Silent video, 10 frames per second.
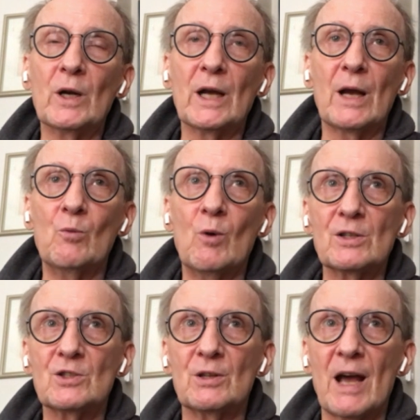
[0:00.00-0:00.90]
I
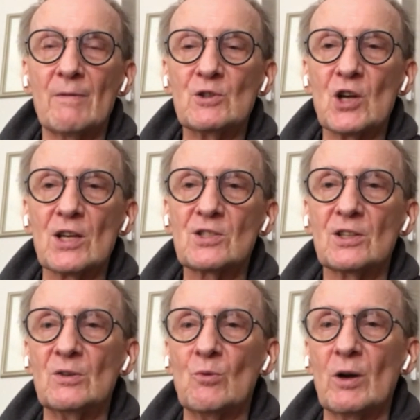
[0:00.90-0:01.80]
want to have
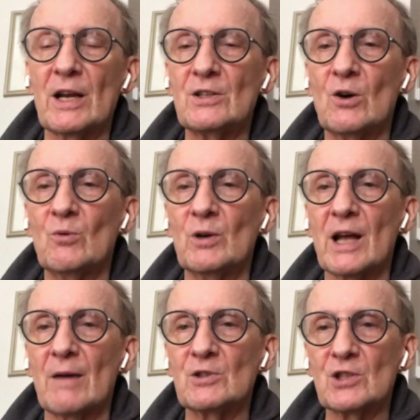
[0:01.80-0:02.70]
adjusted and what I don't want
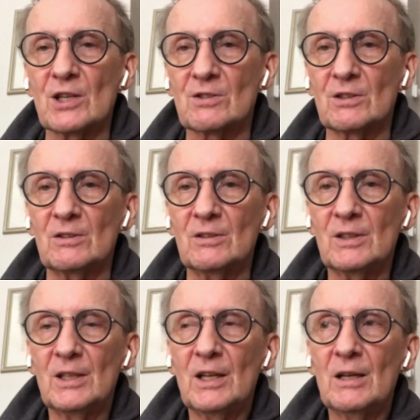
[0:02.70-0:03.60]
to have adjusted.
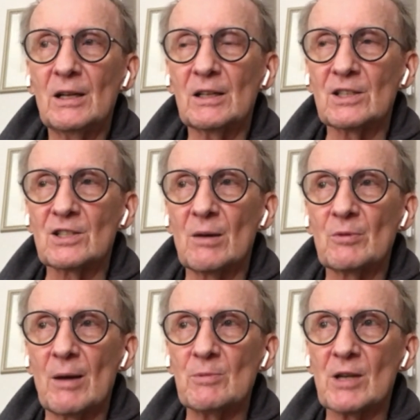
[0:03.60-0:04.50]
Because
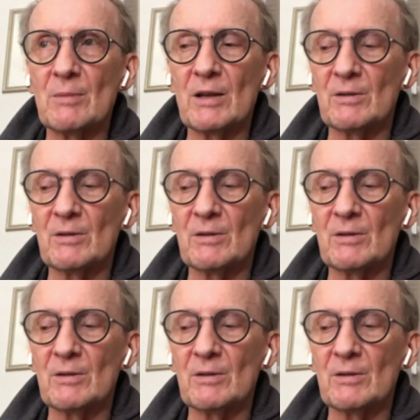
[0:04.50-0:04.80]
sometimes they may